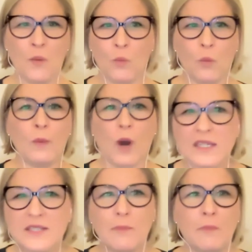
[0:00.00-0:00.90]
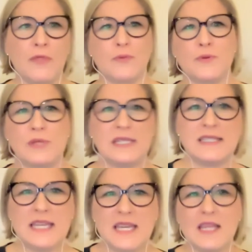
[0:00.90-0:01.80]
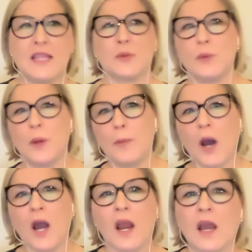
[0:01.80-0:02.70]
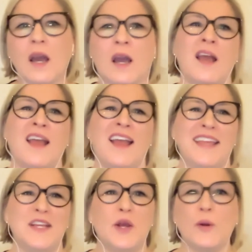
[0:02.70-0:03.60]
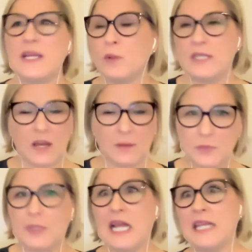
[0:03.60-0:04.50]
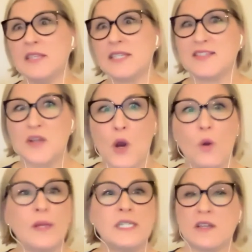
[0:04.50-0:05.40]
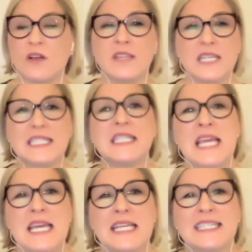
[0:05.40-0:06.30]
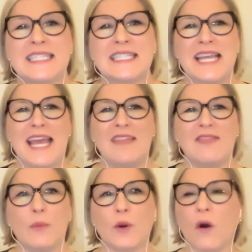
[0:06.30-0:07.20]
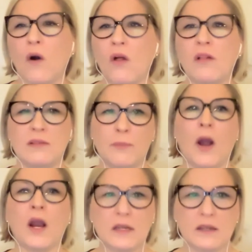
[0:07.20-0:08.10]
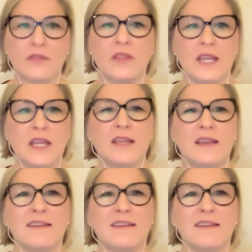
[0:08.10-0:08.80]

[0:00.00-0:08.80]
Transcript: we walked through the sea, through a park, we stopped to play in the snow. We did all these things, and they were all part of the